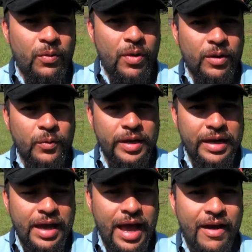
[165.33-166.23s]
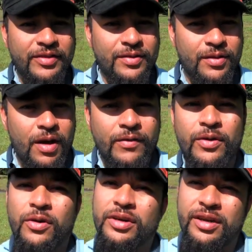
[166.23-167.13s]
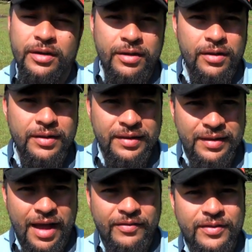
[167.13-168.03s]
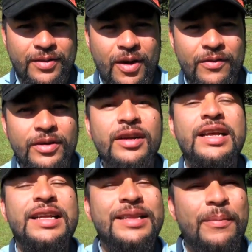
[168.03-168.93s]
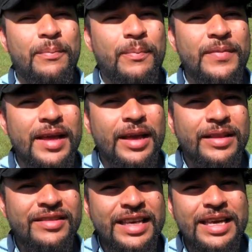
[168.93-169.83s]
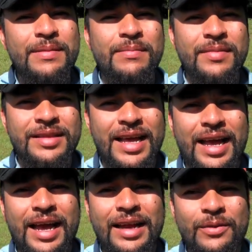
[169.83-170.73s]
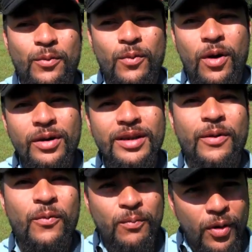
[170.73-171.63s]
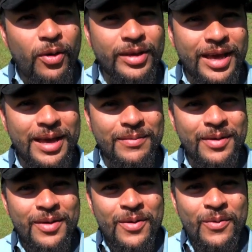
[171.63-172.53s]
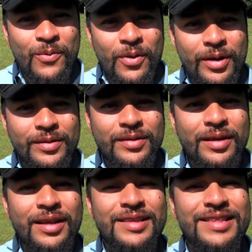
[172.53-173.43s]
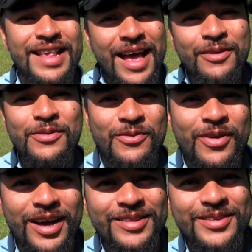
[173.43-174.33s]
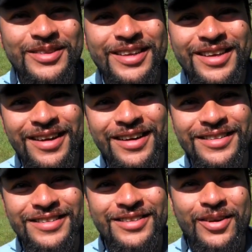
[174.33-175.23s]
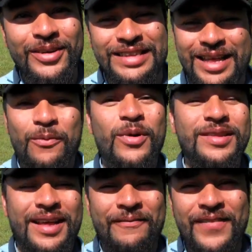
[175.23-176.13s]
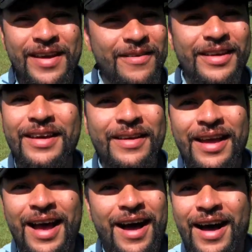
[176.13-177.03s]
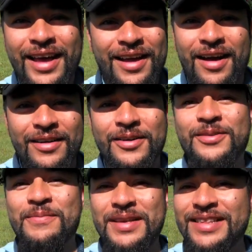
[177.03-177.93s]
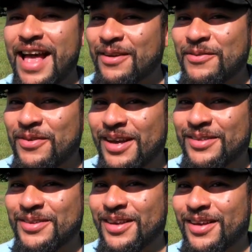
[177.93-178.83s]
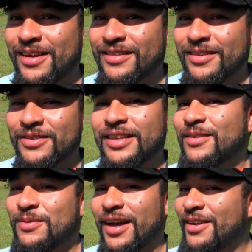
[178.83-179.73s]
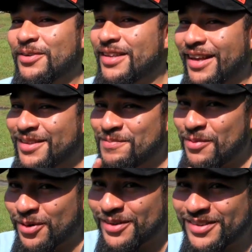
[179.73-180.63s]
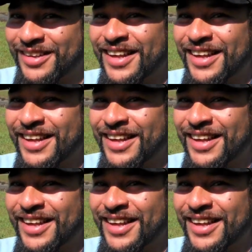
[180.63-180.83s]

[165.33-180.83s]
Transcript: what we have discovered, or the archaeologists have discovered, the team that won the ball game was sacrifice to the gods. So that was a very high honor to be sacrificed to the gods. So that's why I don't like sports.